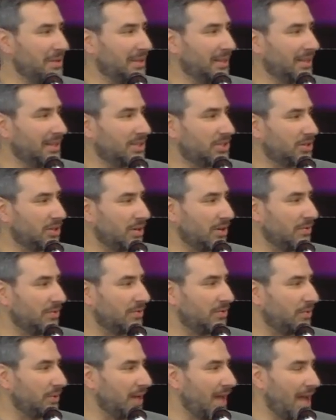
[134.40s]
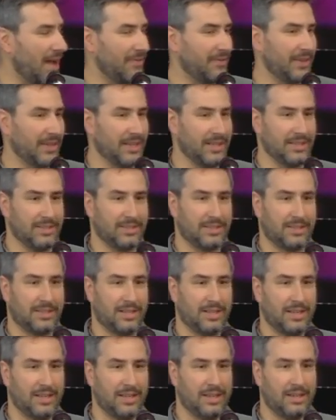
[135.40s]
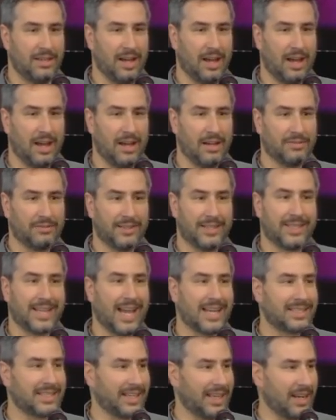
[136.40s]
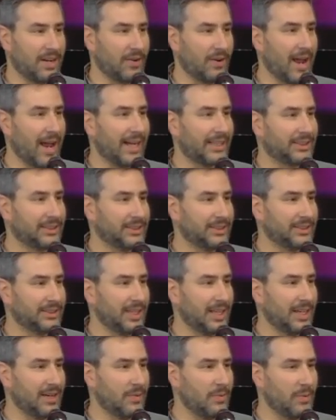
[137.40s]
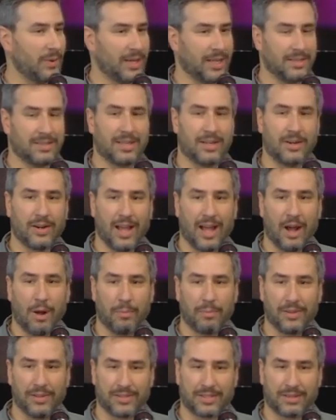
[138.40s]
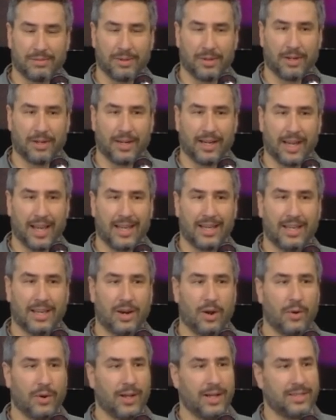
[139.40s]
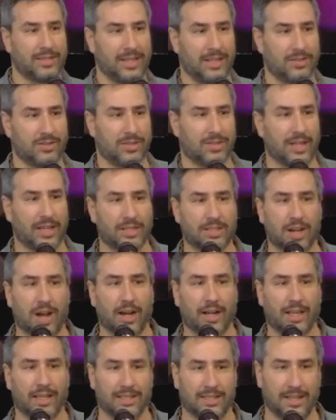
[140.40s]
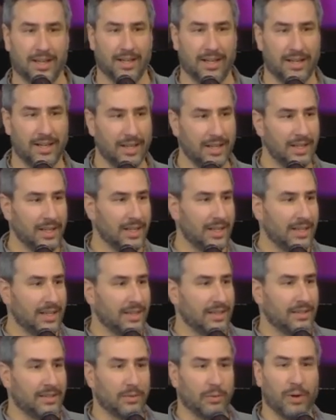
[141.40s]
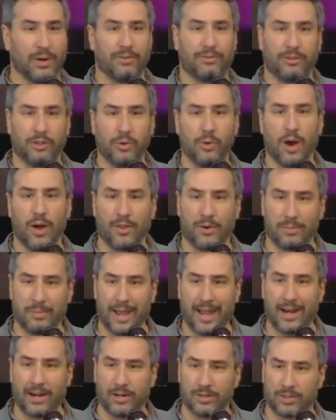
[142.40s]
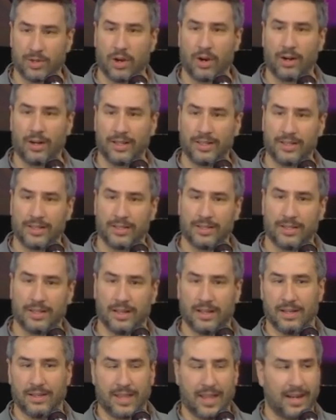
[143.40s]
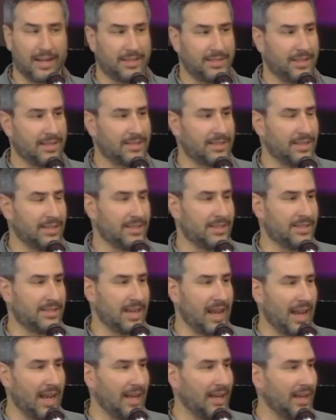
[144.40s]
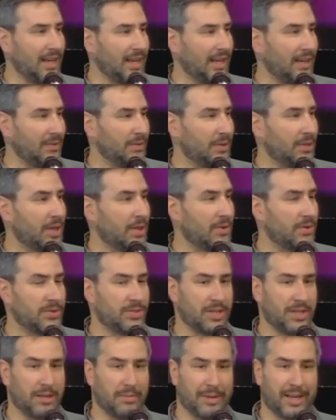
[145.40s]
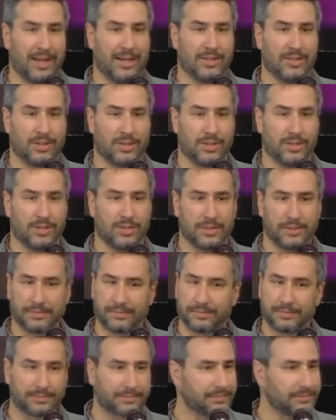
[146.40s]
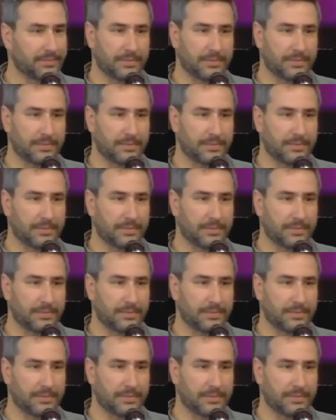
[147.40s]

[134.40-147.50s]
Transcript: with the listserv, we have these fantastic interactions, and we continue to help this community. And, you know, it's interesting talking to what few other mayors are in that exist in the state and with other city managers.